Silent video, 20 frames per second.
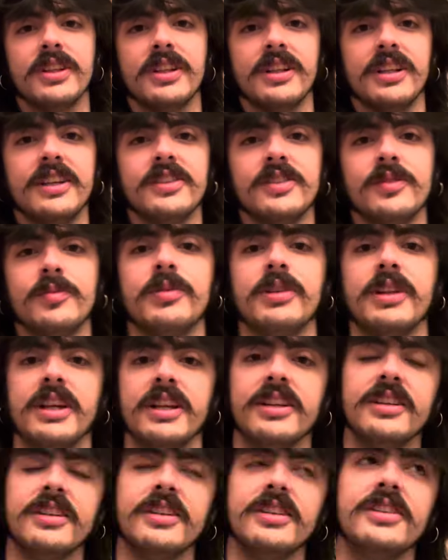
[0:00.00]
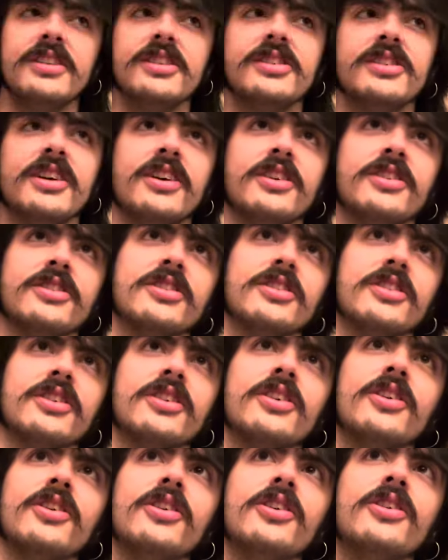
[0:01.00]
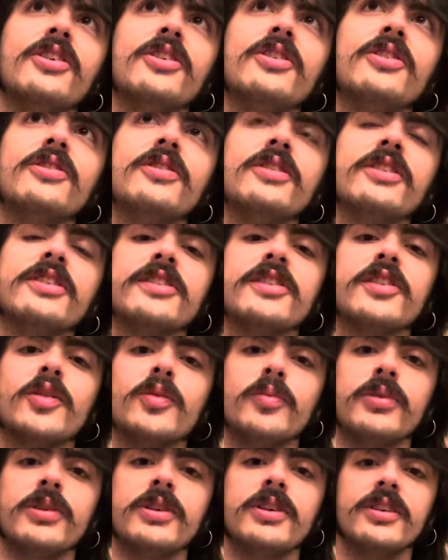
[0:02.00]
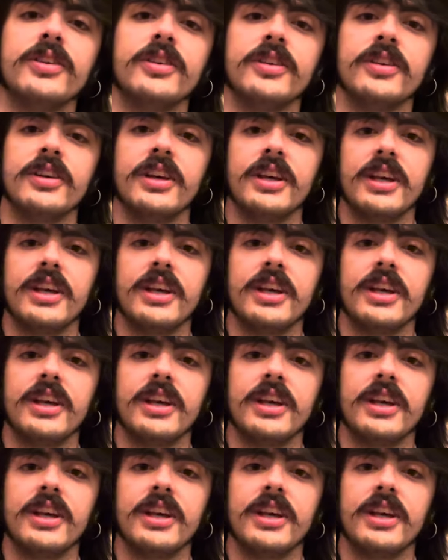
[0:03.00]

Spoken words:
the lesson plan is, how it's gonna go, what it's gonna be.